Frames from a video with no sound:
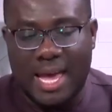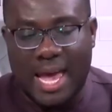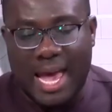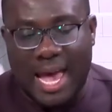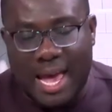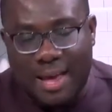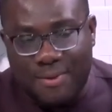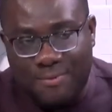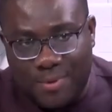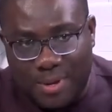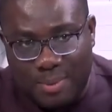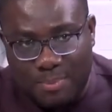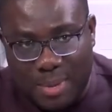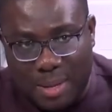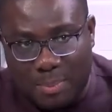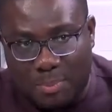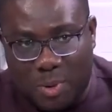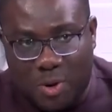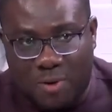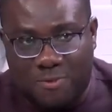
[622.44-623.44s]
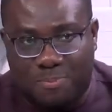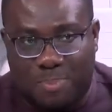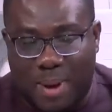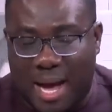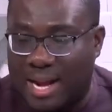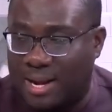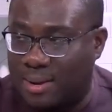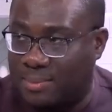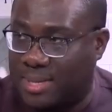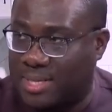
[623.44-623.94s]
Every member of
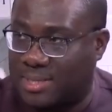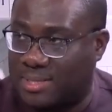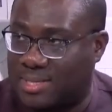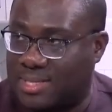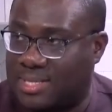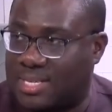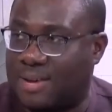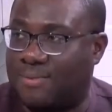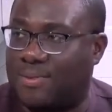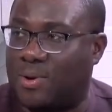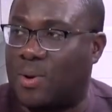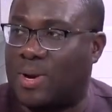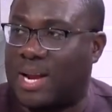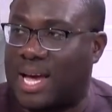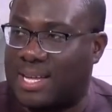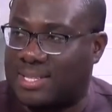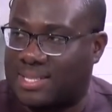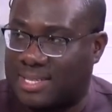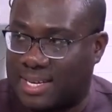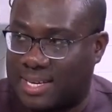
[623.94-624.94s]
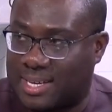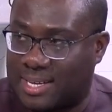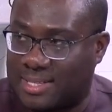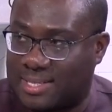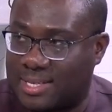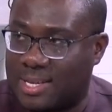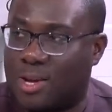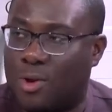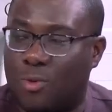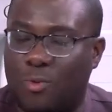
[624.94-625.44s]
parliament serving on our
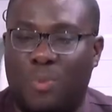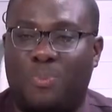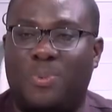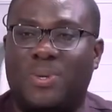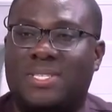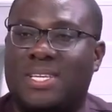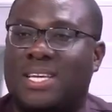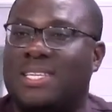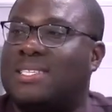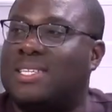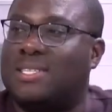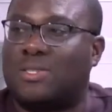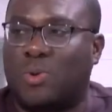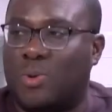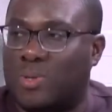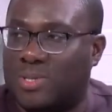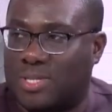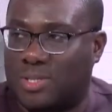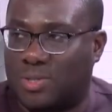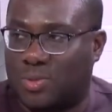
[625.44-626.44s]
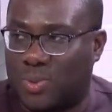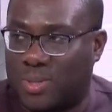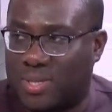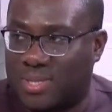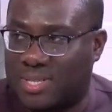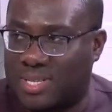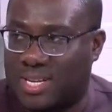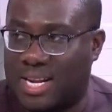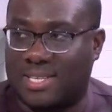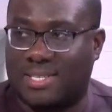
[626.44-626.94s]
ticket represents his
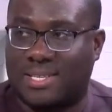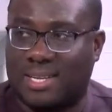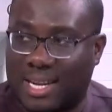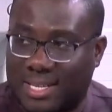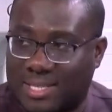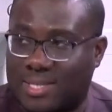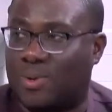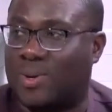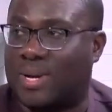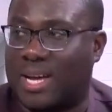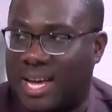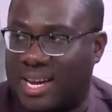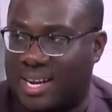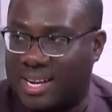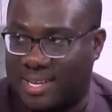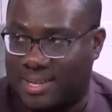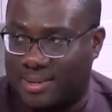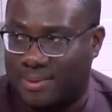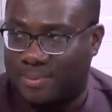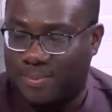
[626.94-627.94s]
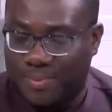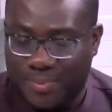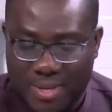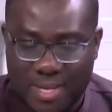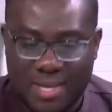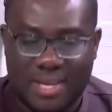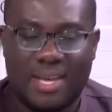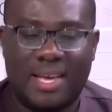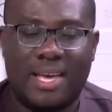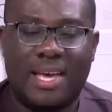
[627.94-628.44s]
constituency. That's Little Ghana.
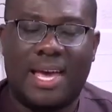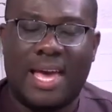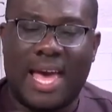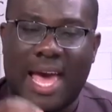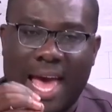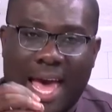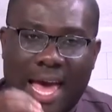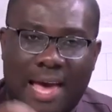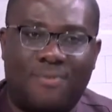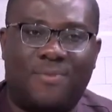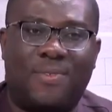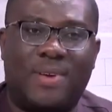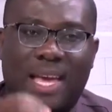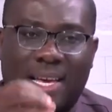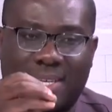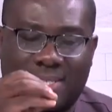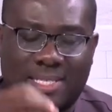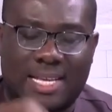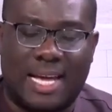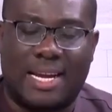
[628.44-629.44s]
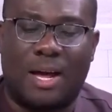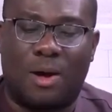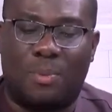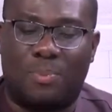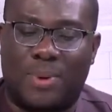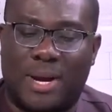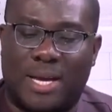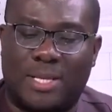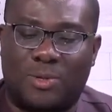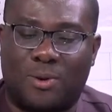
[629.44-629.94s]
Every external
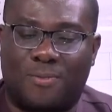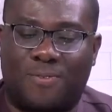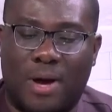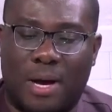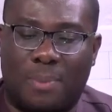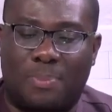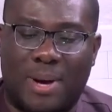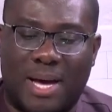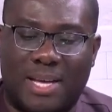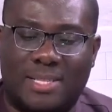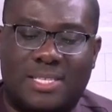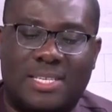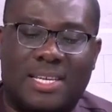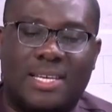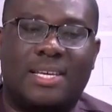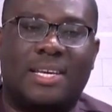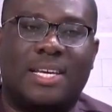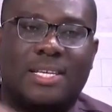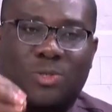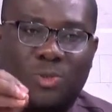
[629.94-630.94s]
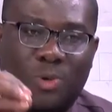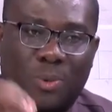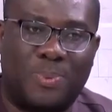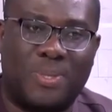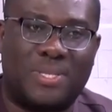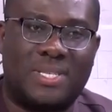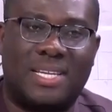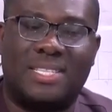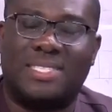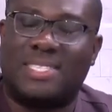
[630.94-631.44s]
branch of our party is
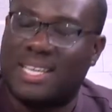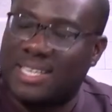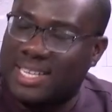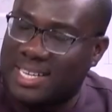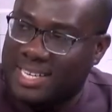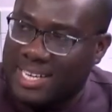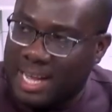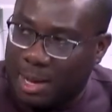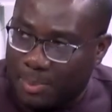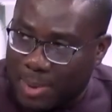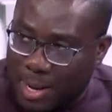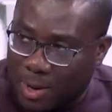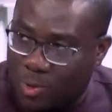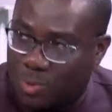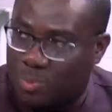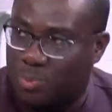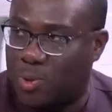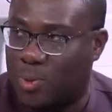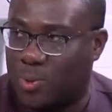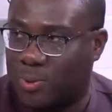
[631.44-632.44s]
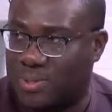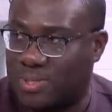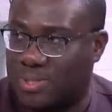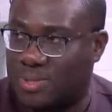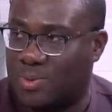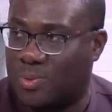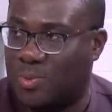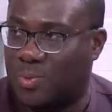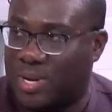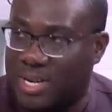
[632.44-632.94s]
represented in that ballot box
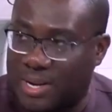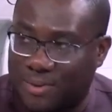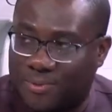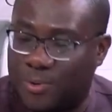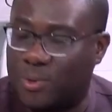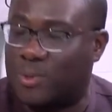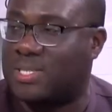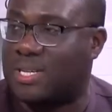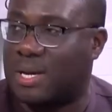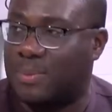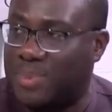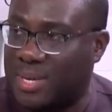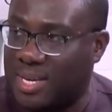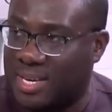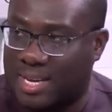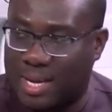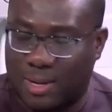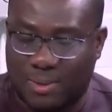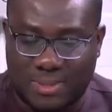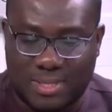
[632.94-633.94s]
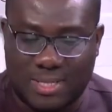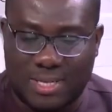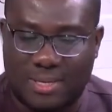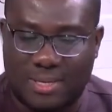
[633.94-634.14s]
when the votes are being counted.